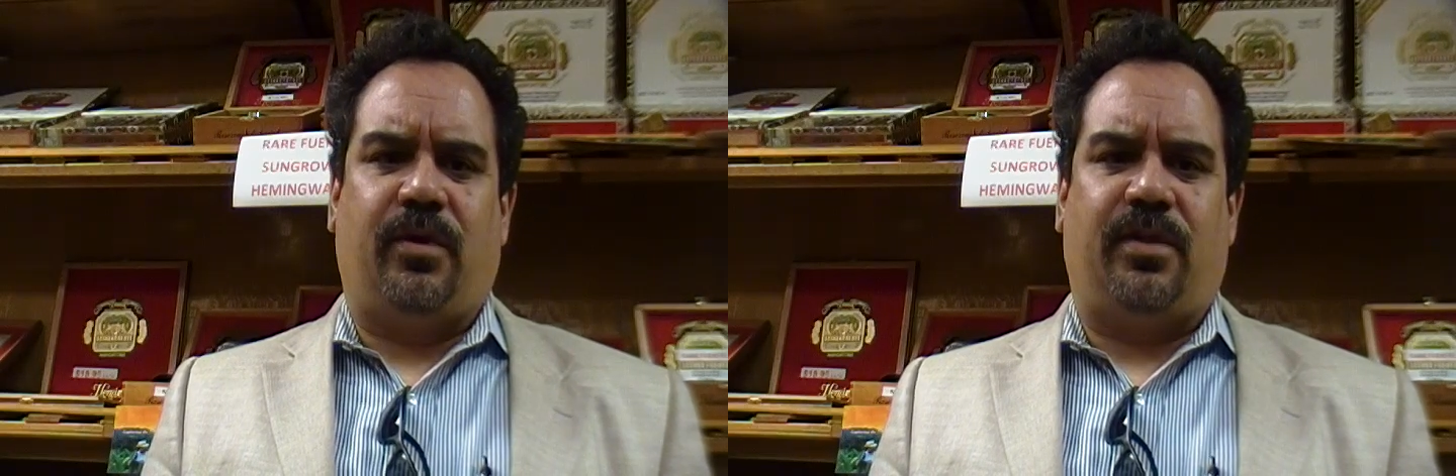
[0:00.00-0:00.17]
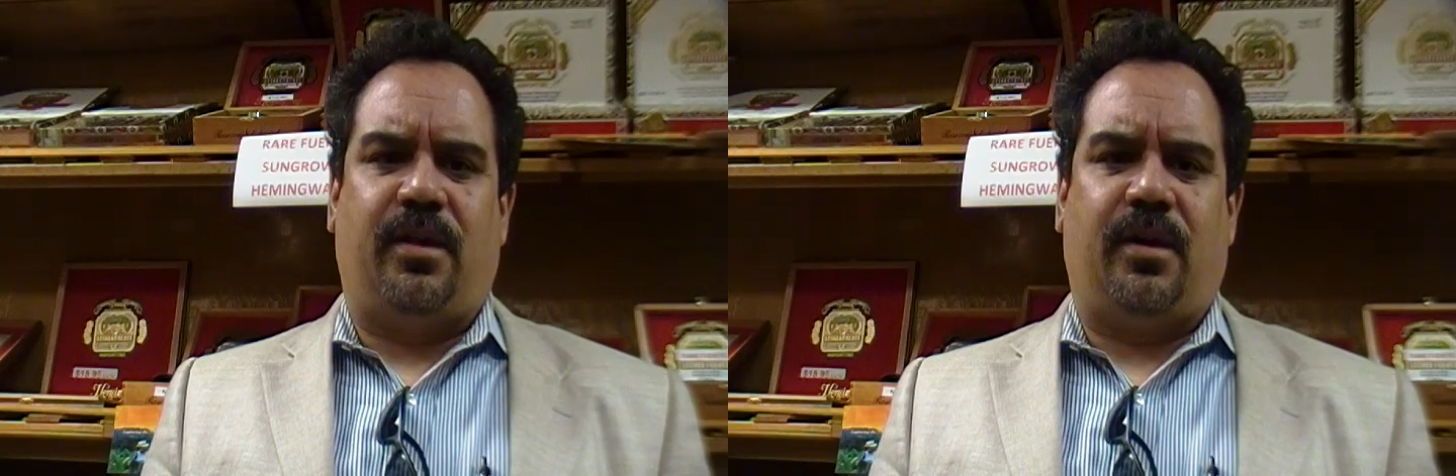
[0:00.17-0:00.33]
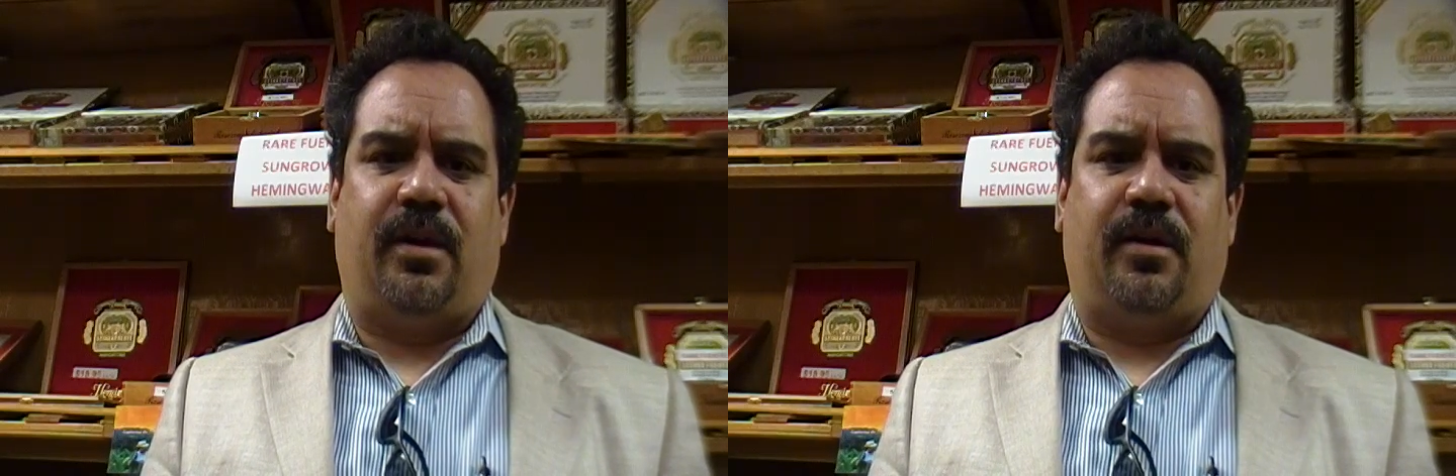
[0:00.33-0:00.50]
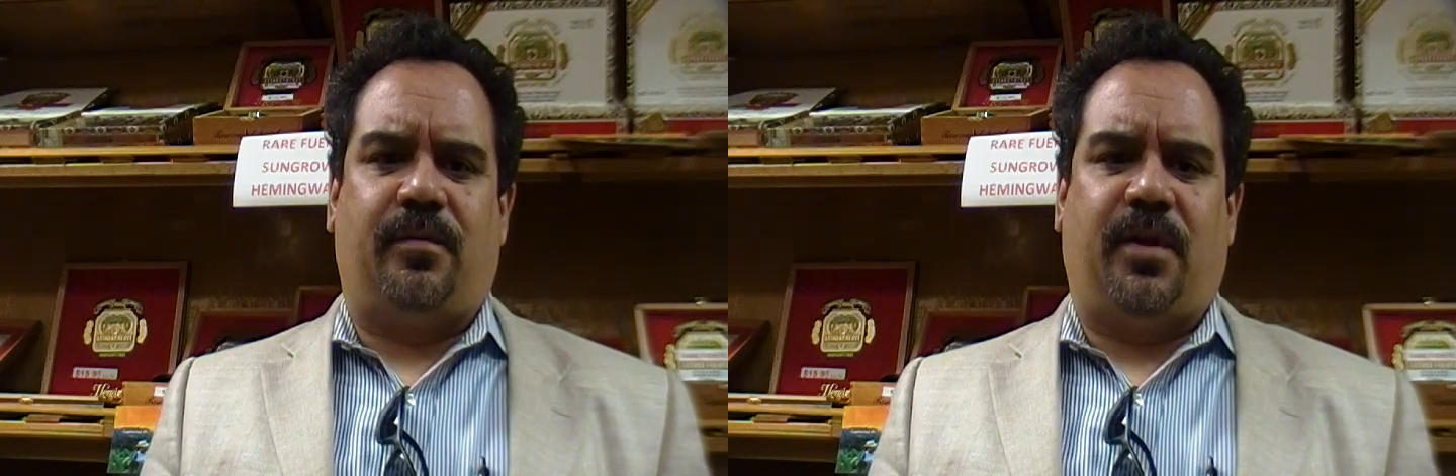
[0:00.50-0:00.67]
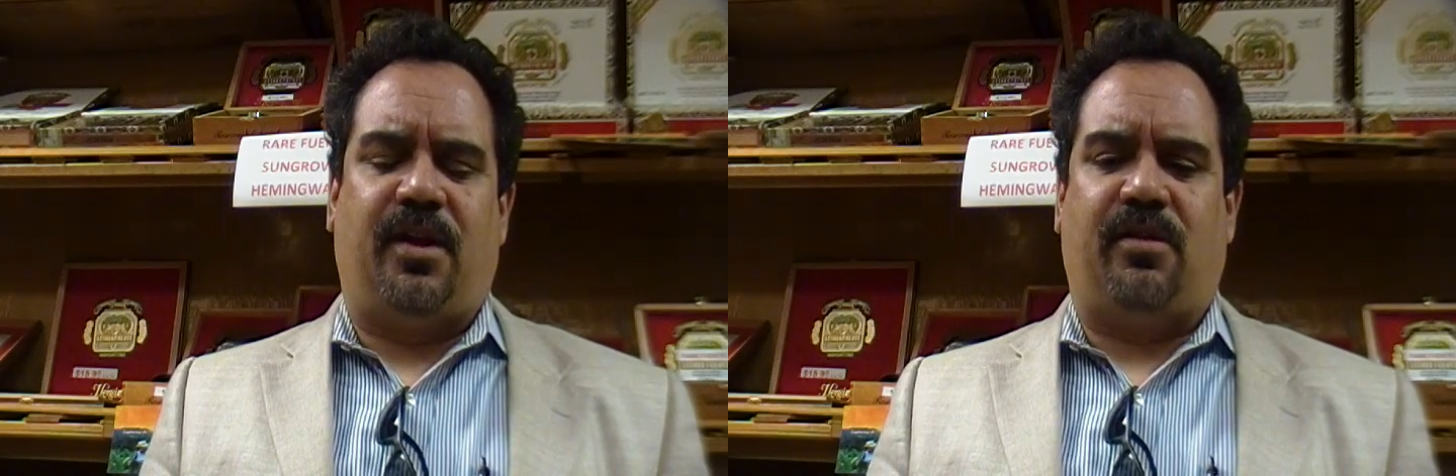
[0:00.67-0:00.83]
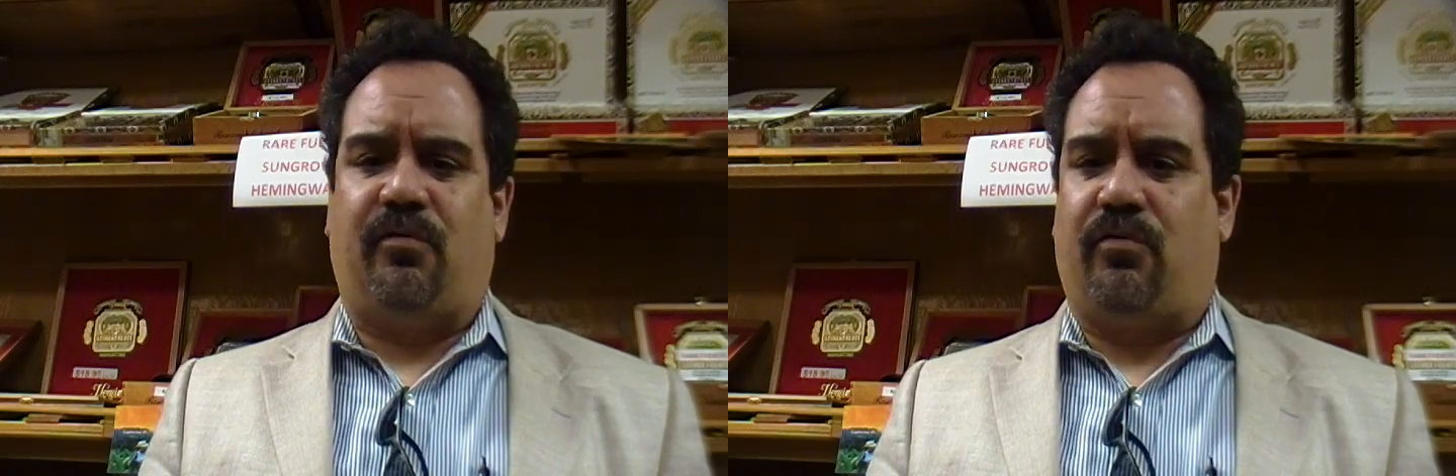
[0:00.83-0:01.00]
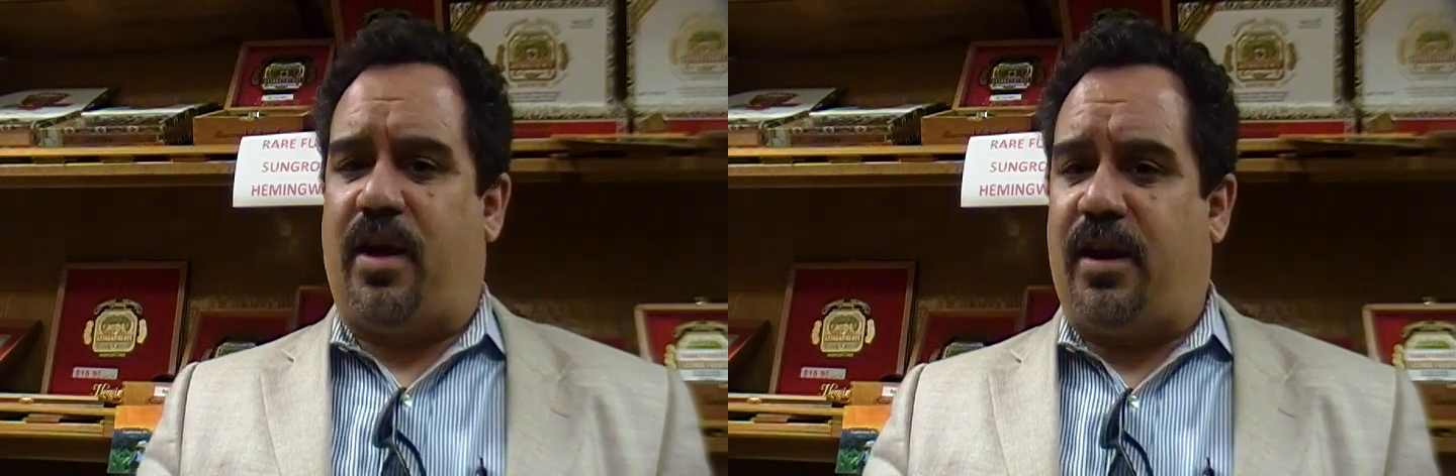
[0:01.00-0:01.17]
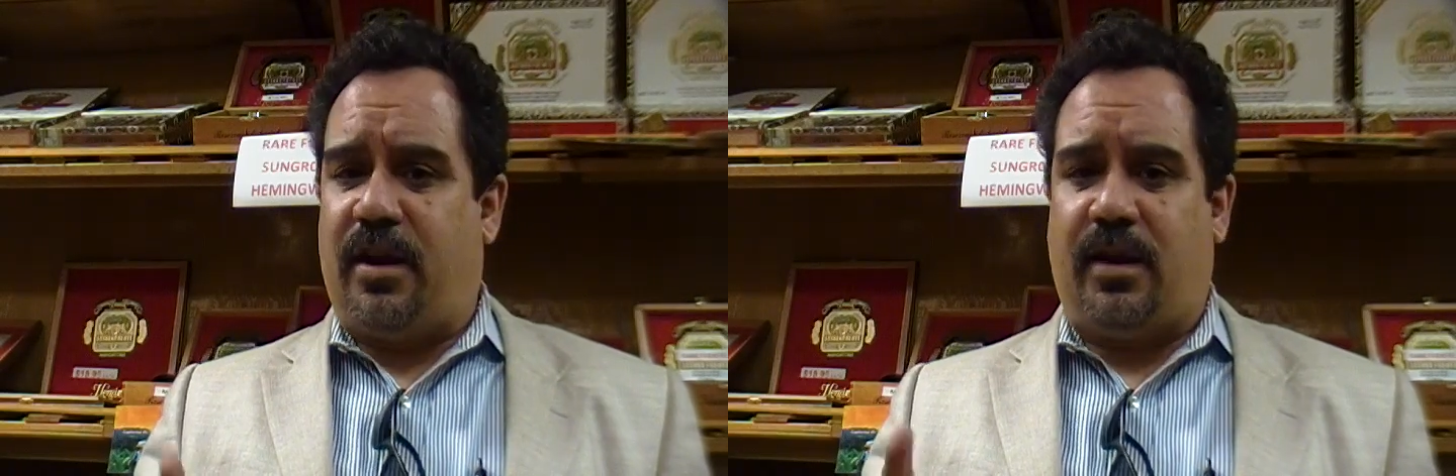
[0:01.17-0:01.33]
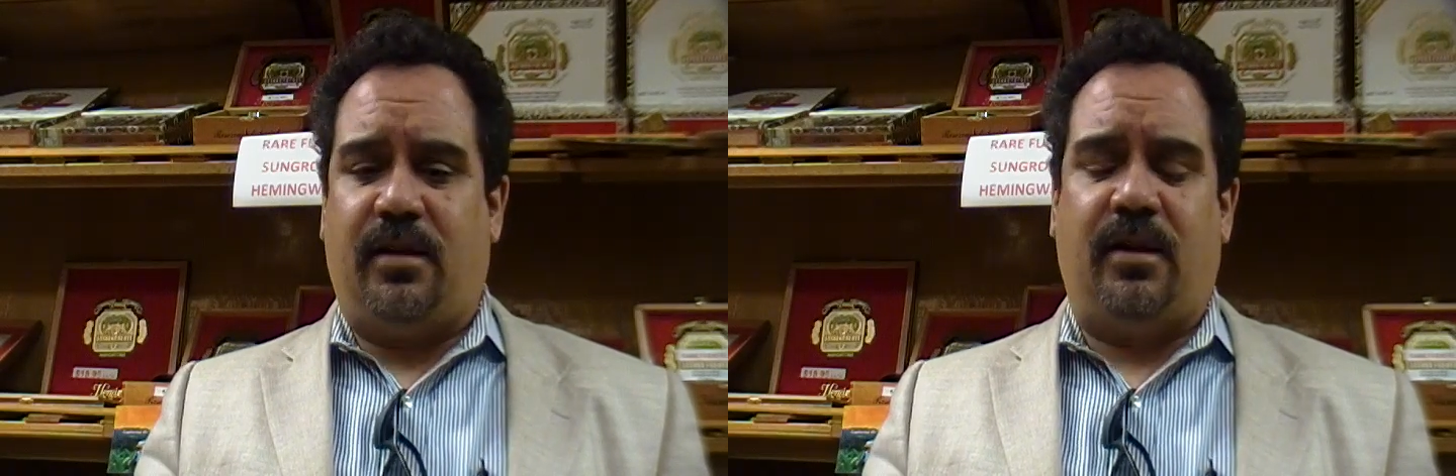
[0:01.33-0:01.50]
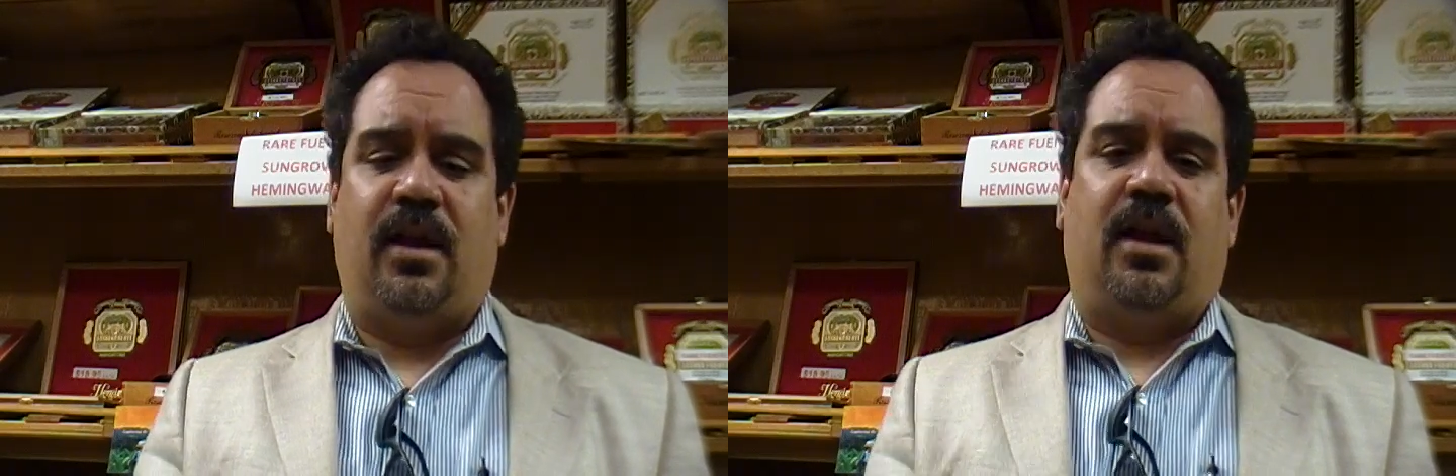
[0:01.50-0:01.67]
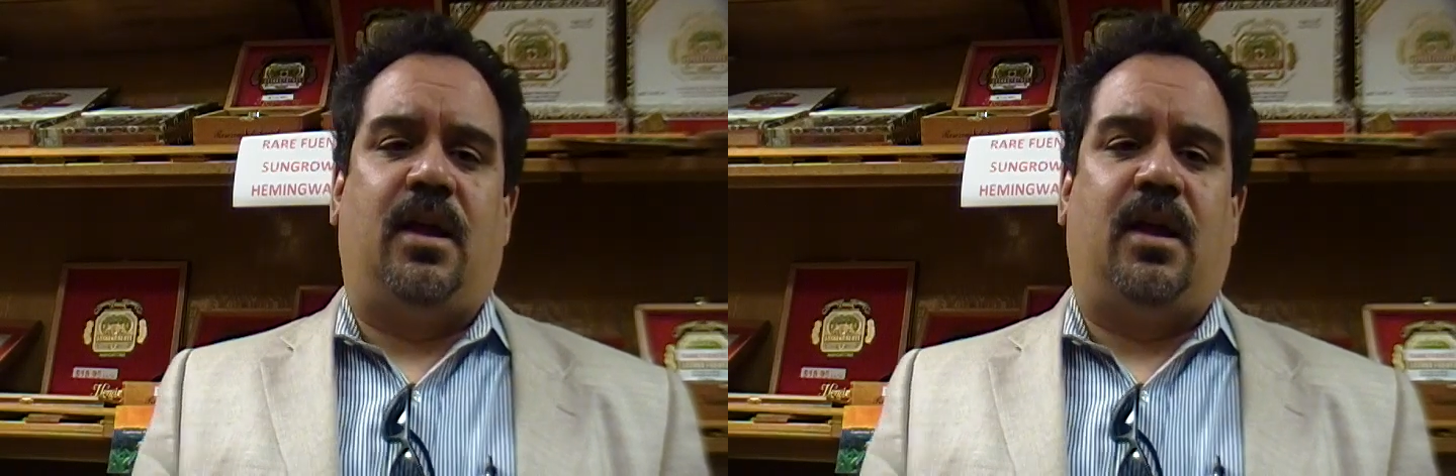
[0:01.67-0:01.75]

with hints of red in it.